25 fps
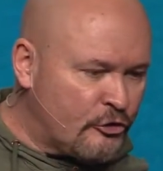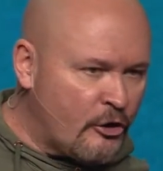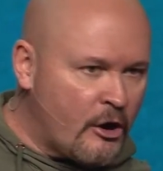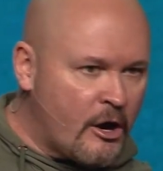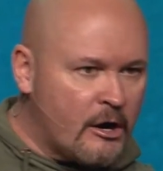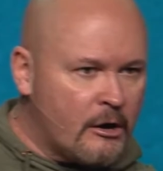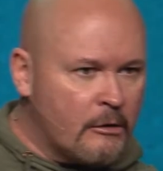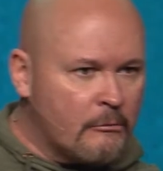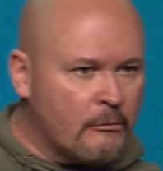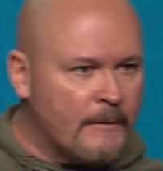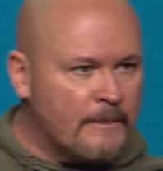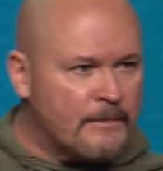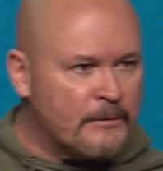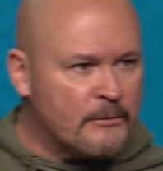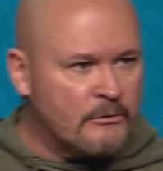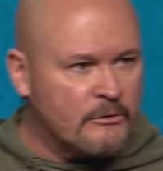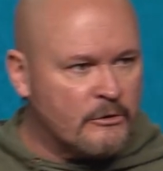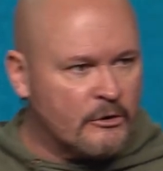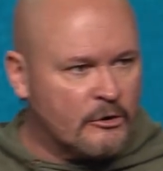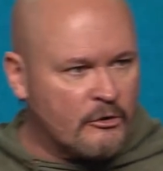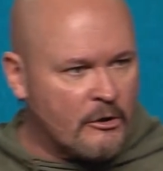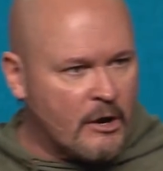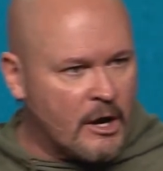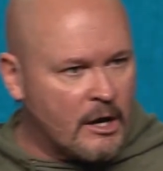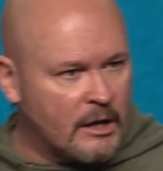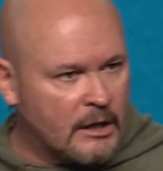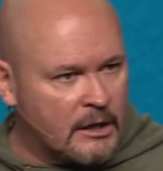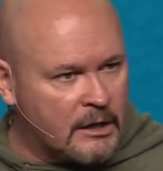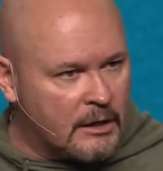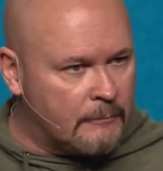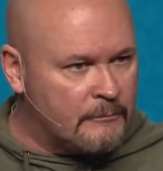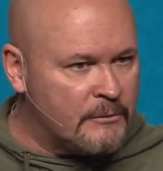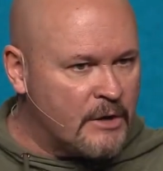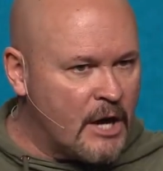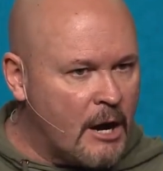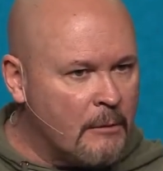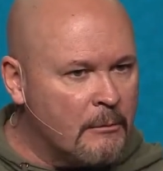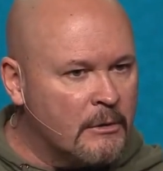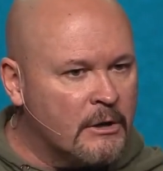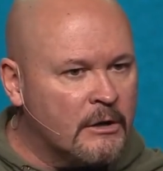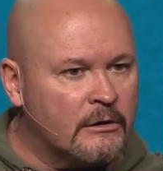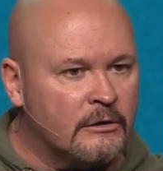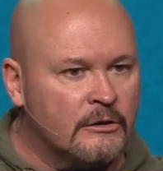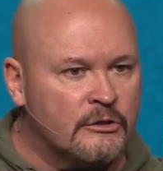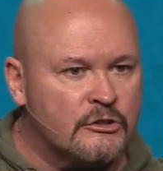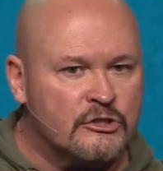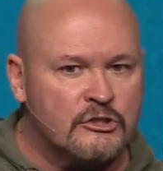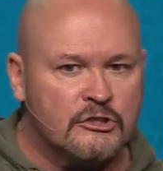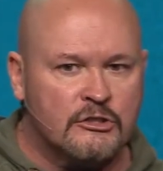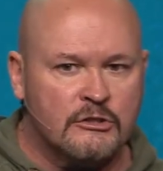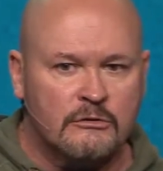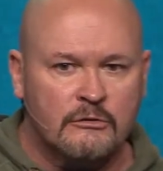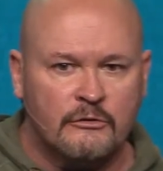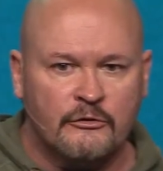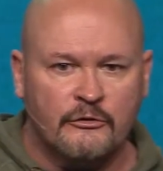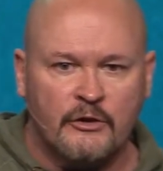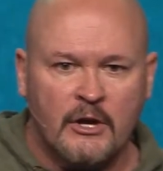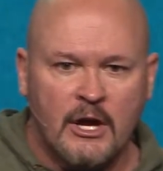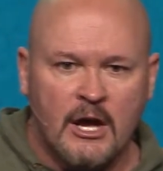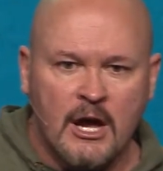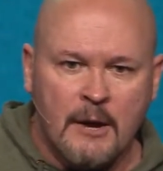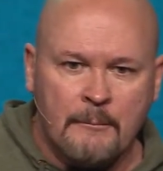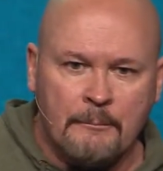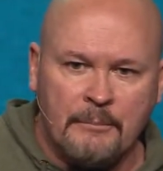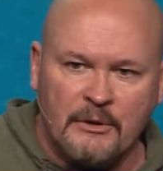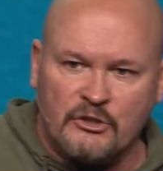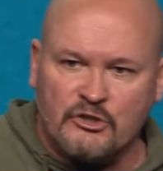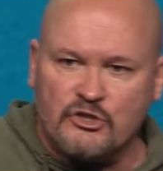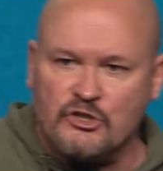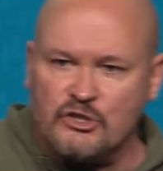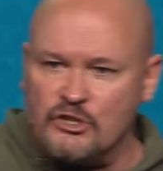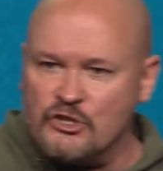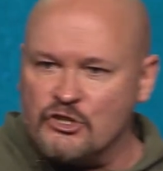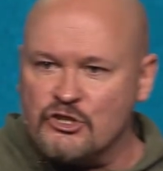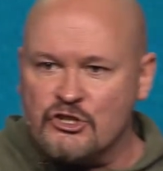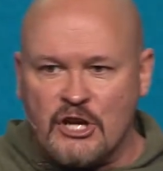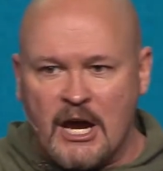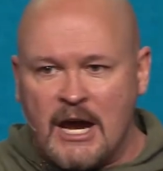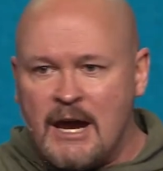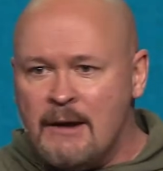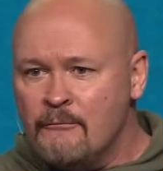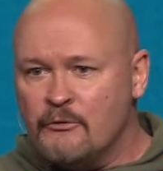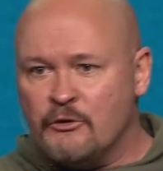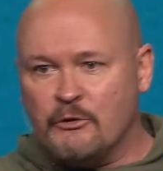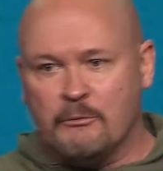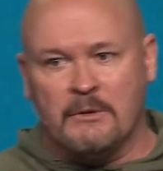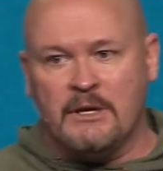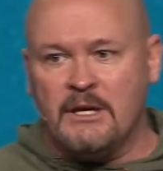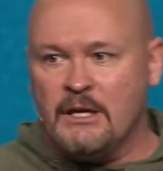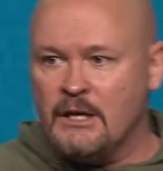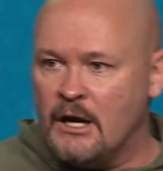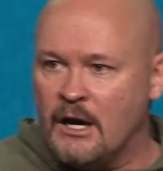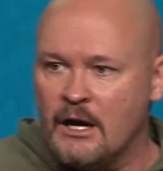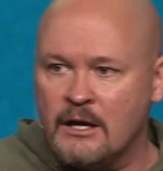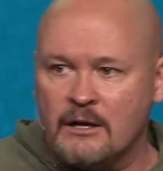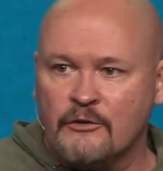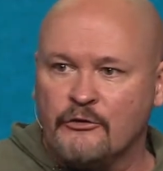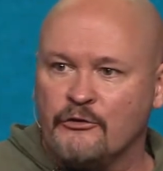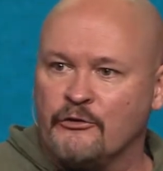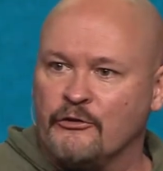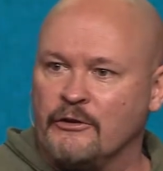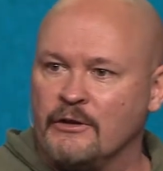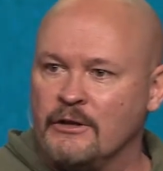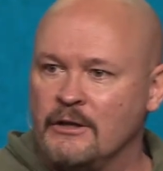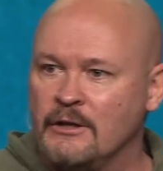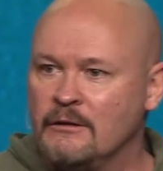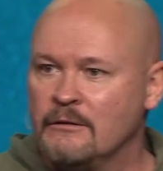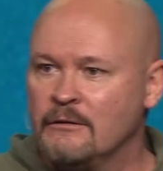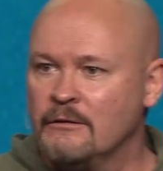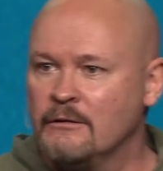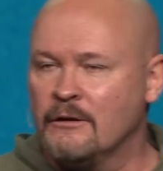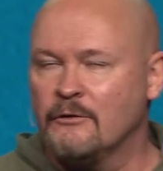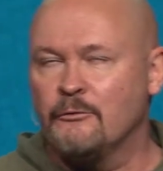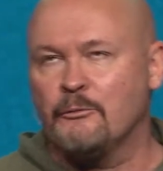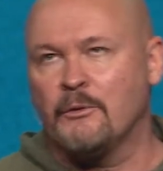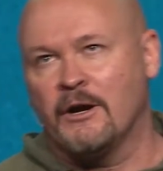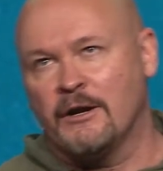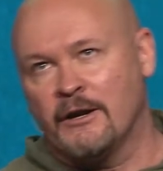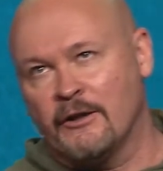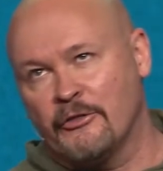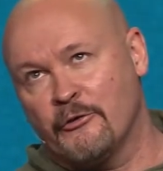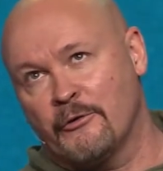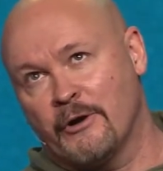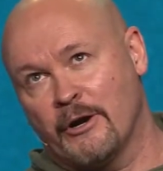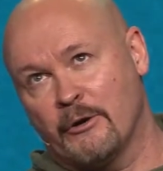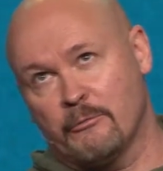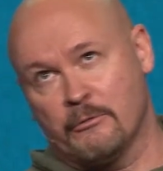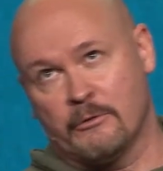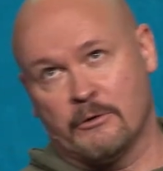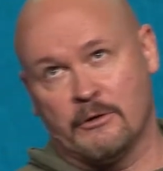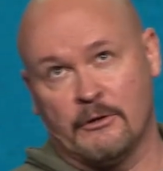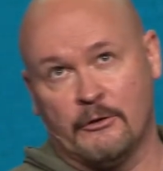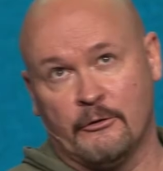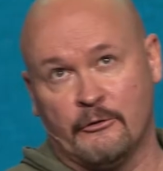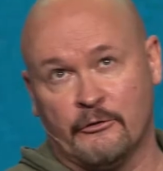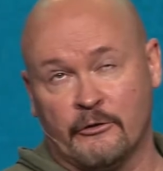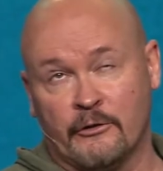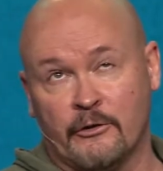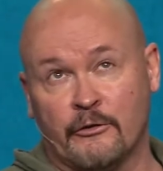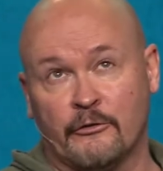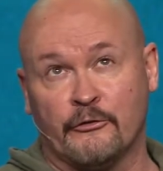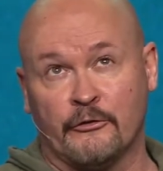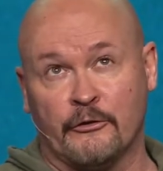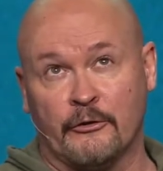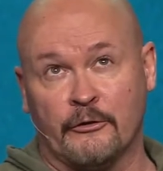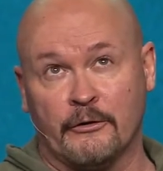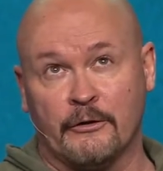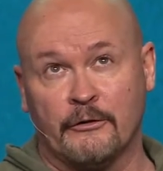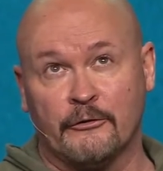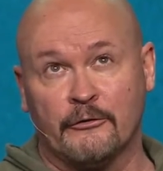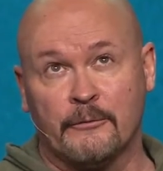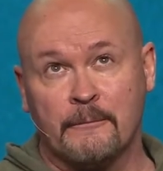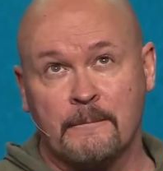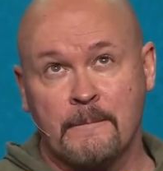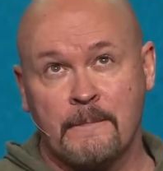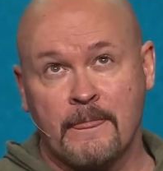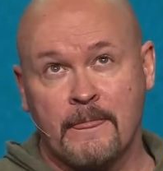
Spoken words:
daughter went through the chronic abdominal issues, but she shamed me, honestly. That's probably not the right word to use in this series.